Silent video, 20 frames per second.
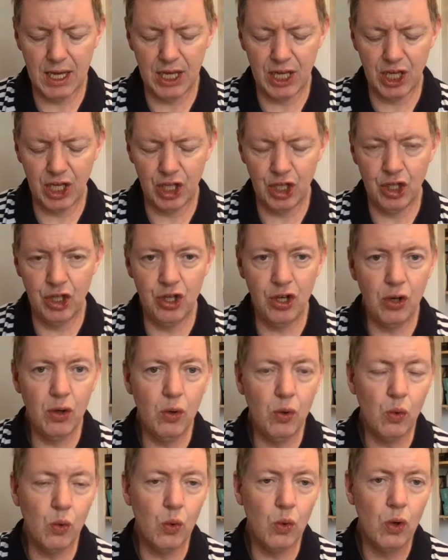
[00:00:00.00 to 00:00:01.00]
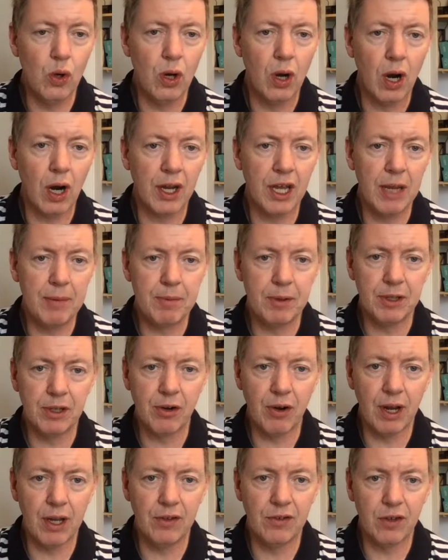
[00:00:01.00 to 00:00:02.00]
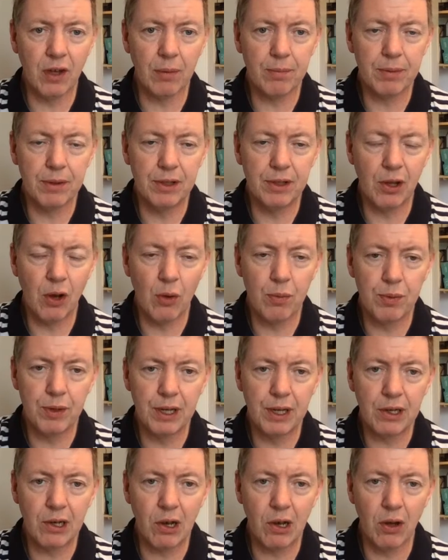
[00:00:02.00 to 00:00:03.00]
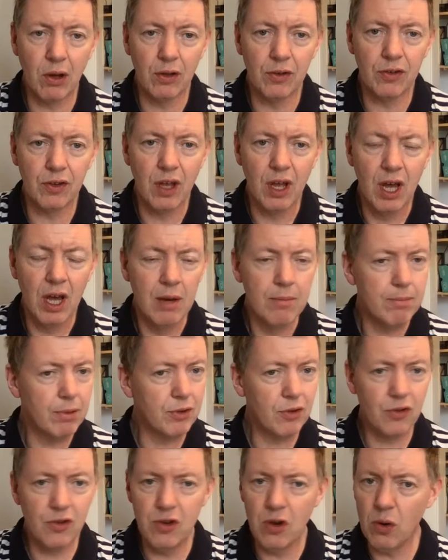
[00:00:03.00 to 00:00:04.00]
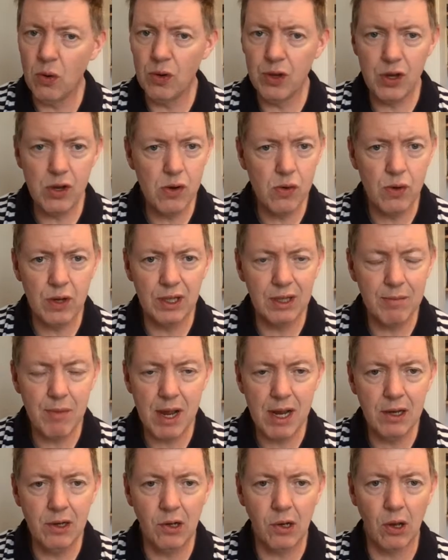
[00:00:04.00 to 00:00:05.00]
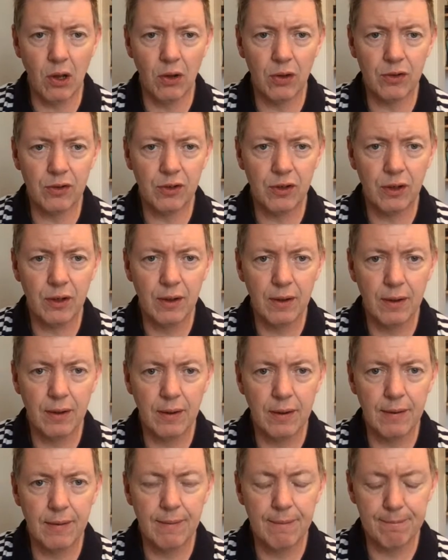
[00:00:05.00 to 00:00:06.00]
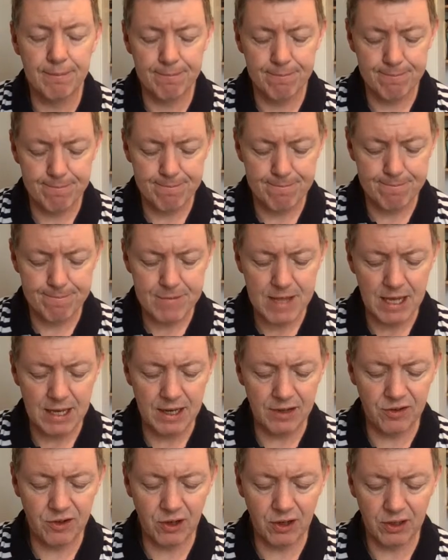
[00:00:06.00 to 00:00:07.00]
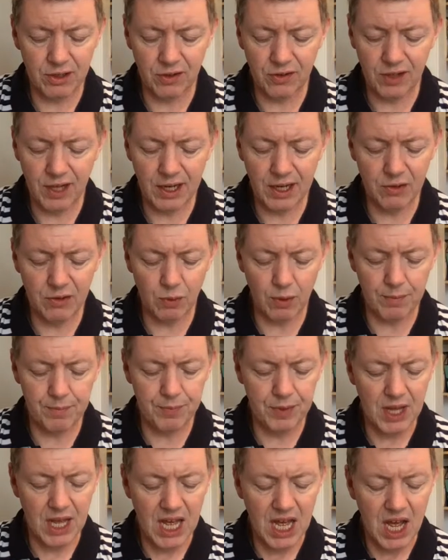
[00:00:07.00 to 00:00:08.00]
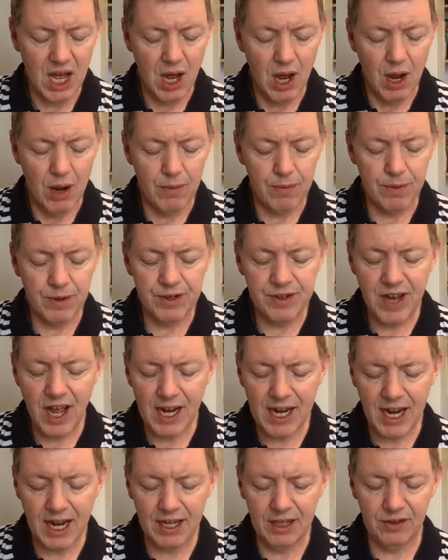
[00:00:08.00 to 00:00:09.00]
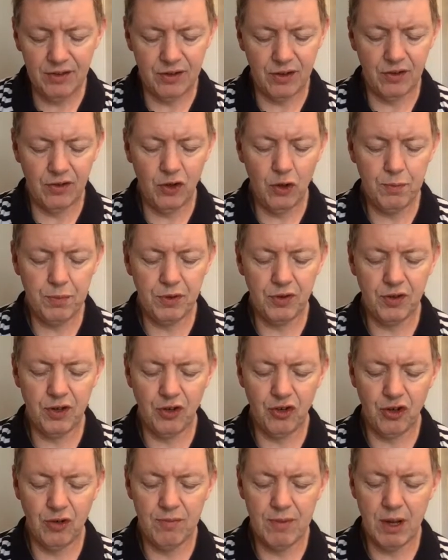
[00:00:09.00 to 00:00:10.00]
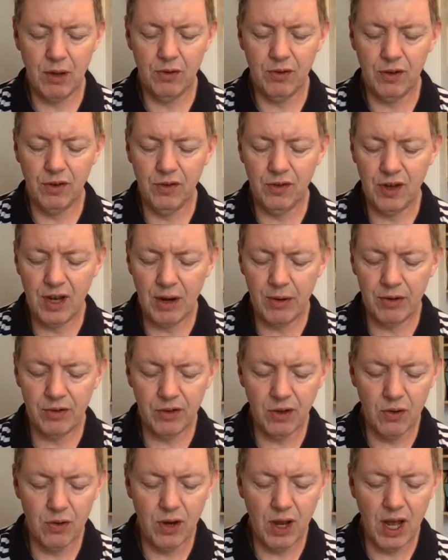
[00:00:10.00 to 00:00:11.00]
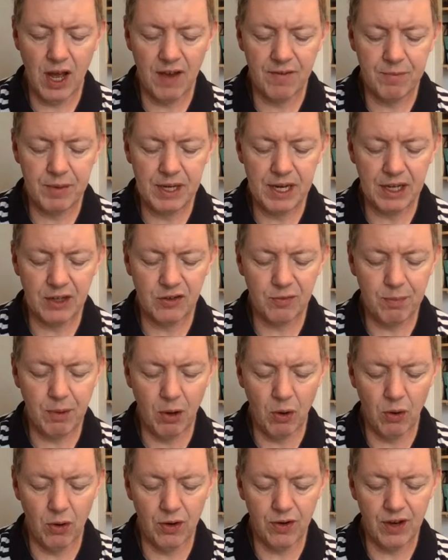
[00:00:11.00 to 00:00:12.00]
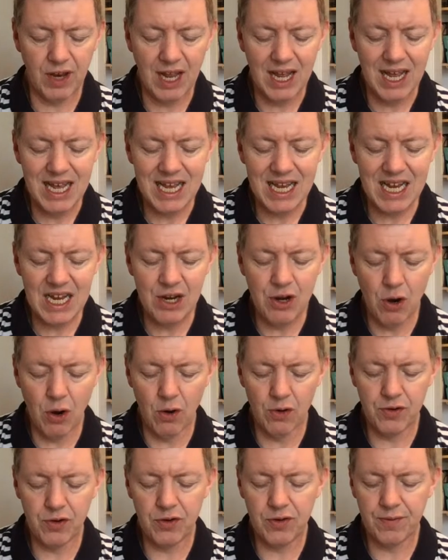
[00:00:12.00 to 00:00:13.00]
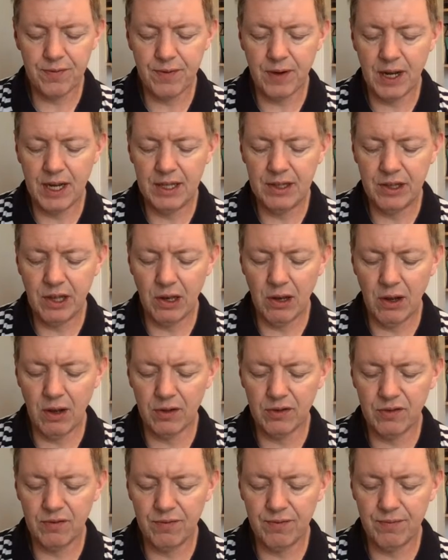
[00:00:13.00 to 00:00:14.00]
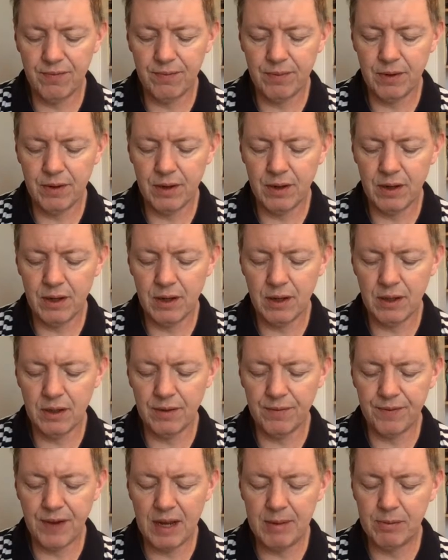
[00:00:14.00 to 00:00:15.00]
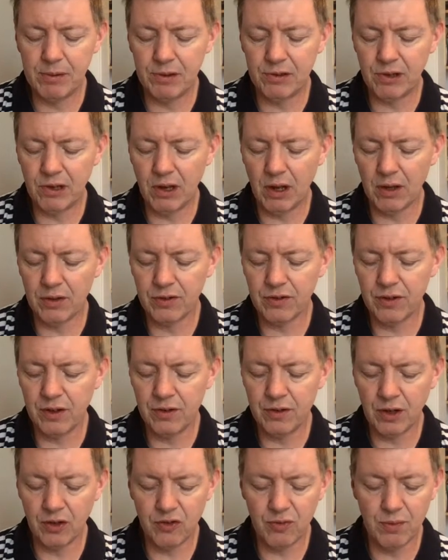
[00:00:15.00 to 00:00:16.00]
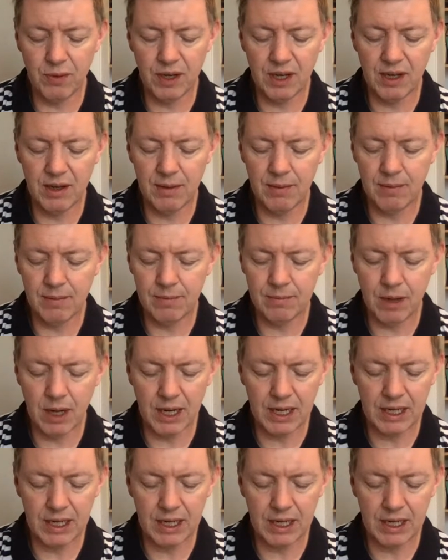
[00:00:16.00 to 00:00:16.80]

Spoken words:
you are keeping the grades up in the opening clause, but there's no you in the main clause. Let's look at the second one. For decades, the Superstition Mountains in Arizona have been explored in order to find the fabled lost Dutchman mine.